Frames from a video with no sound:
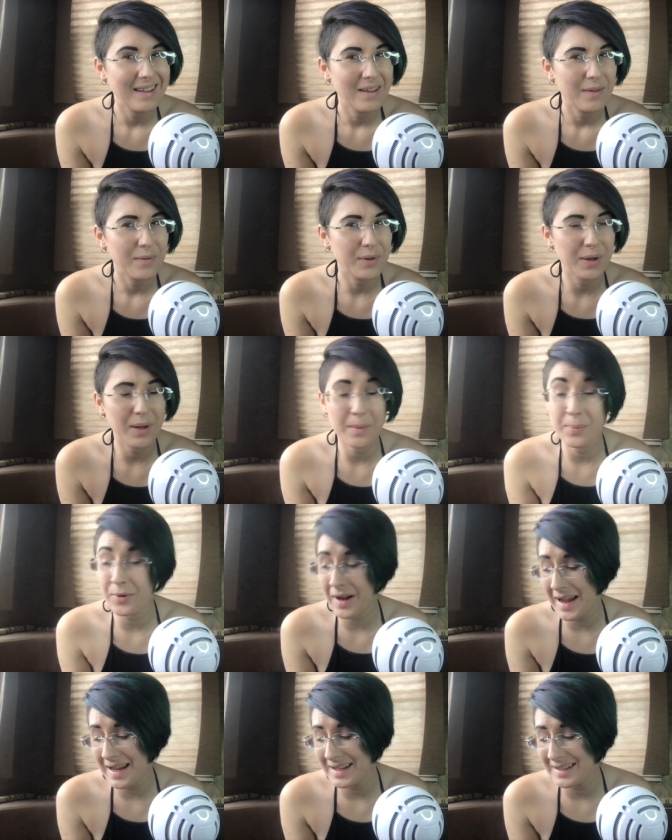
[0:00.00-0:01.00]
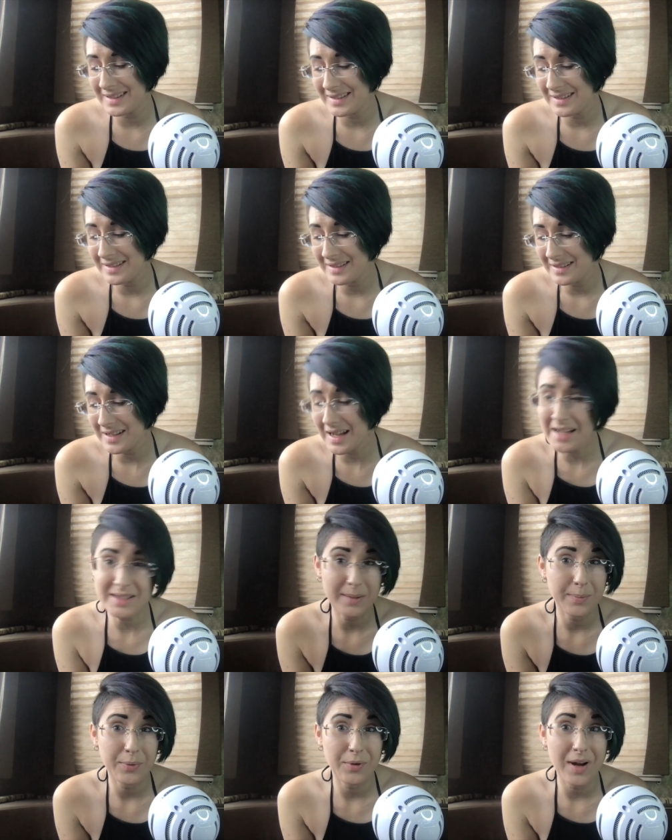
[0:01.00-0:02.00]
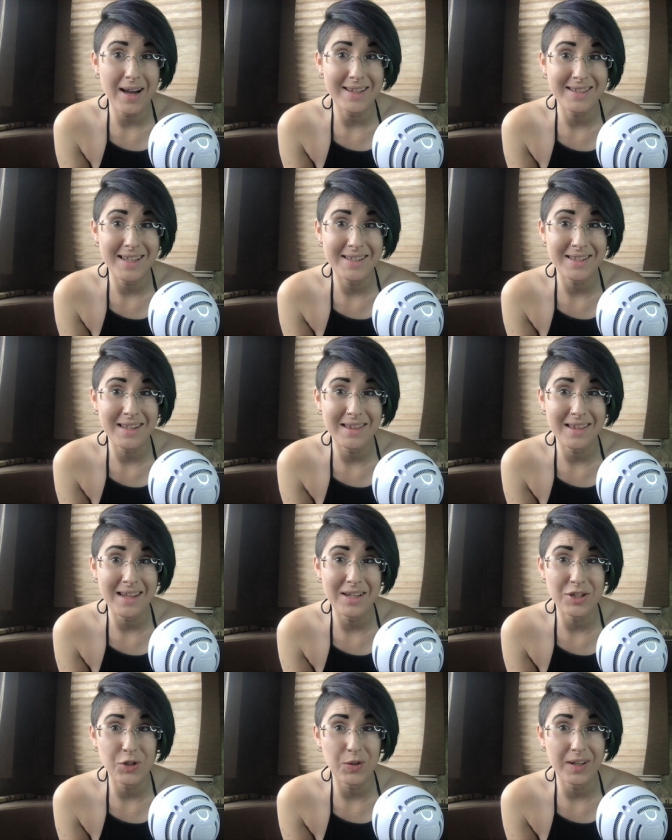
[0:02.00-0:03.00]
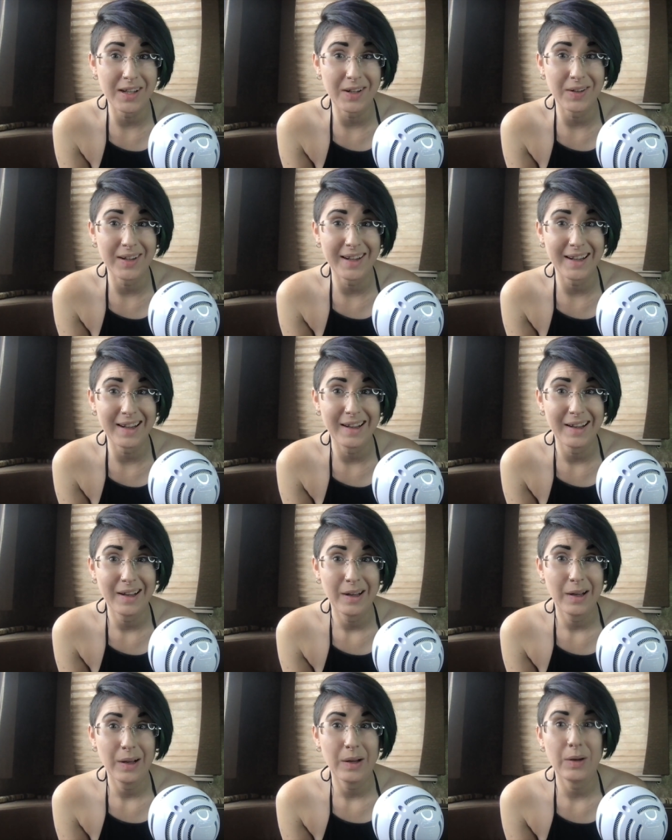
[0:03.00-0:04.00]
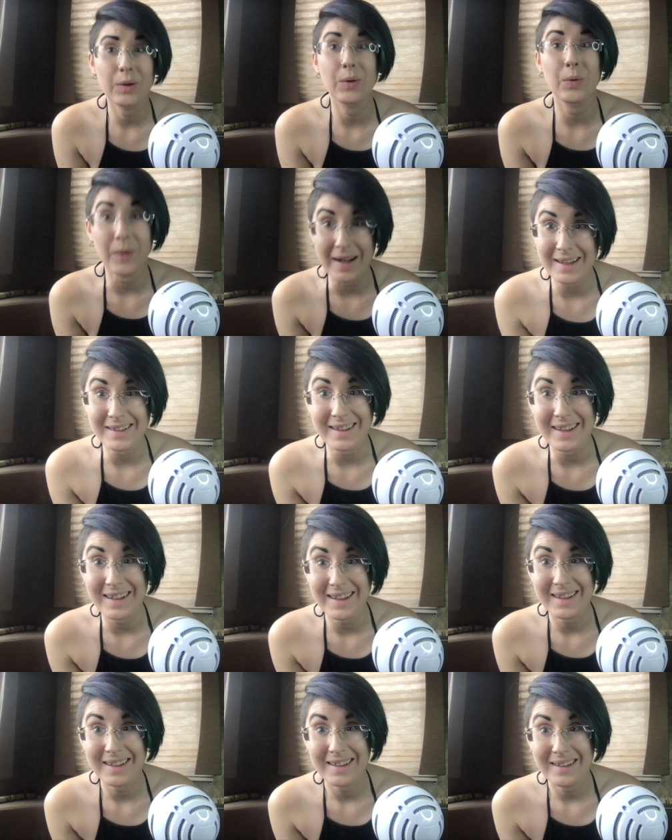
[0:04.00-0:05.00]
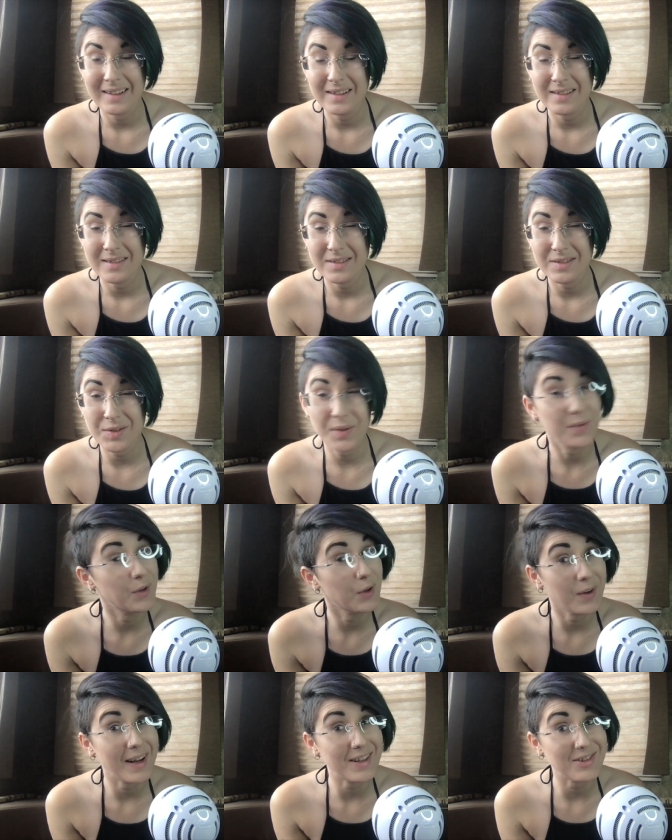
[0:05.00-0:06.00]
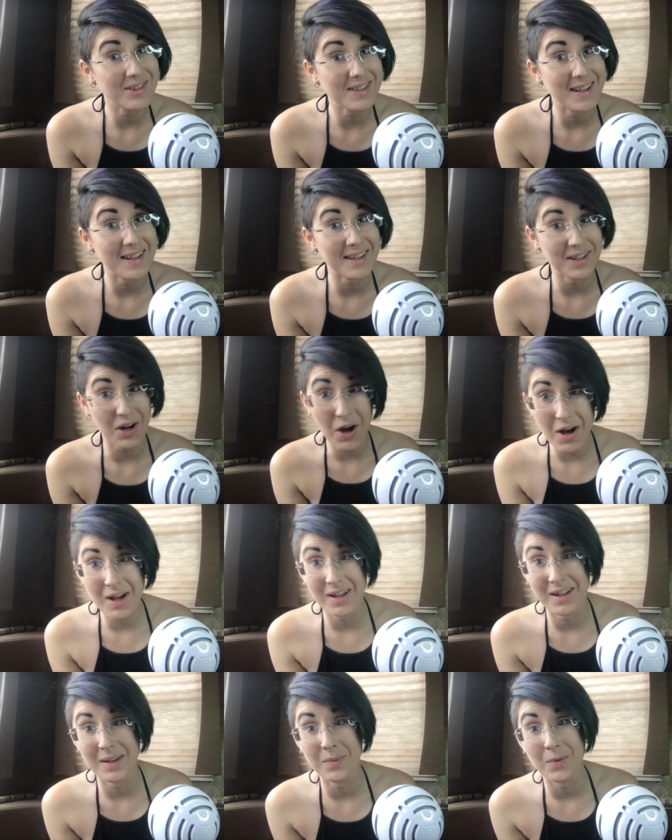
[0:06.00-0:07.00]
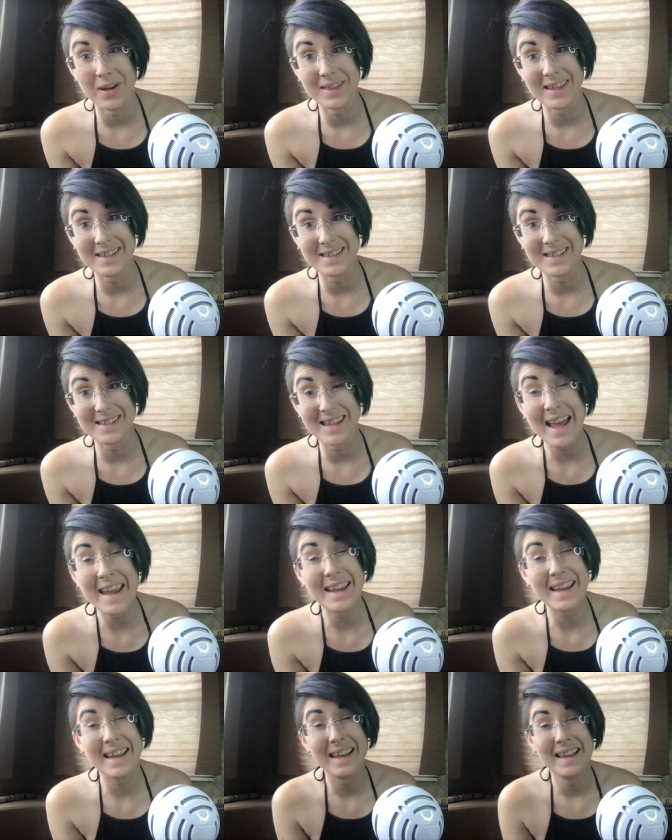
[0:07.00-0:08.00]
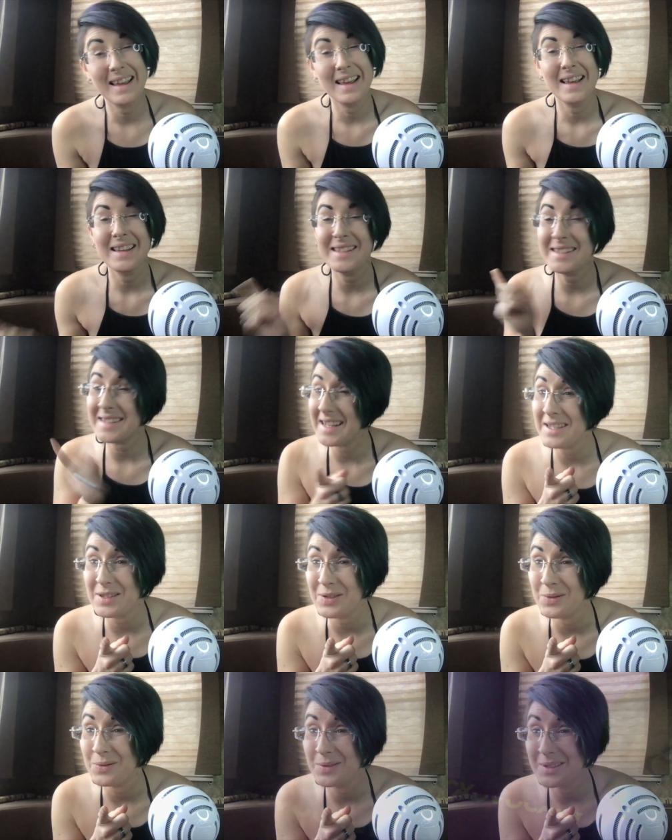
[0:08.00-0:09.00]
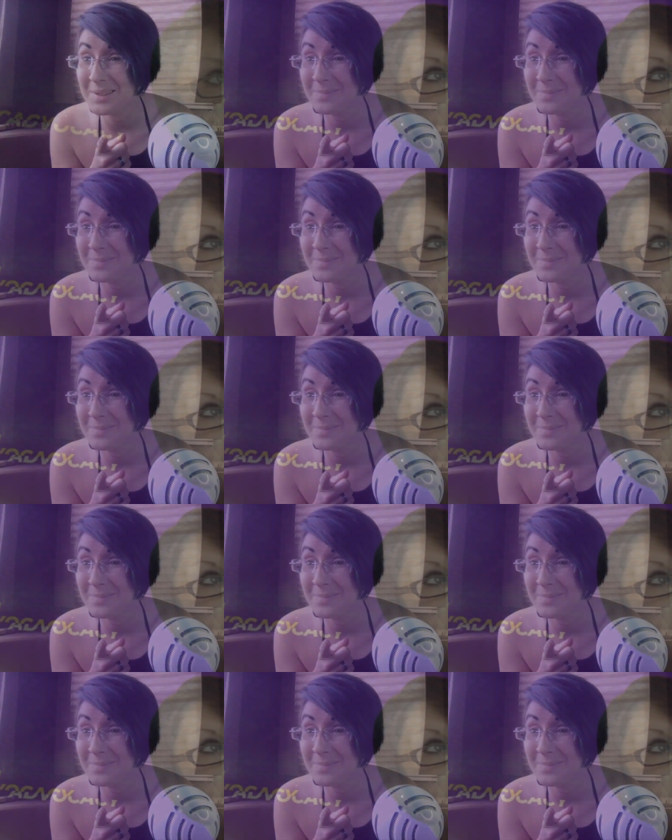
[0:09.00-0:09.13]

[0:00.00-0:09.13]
for your brain not to process the things you're hearing correctly. So if you're interested at all in what this is like, stay tuned.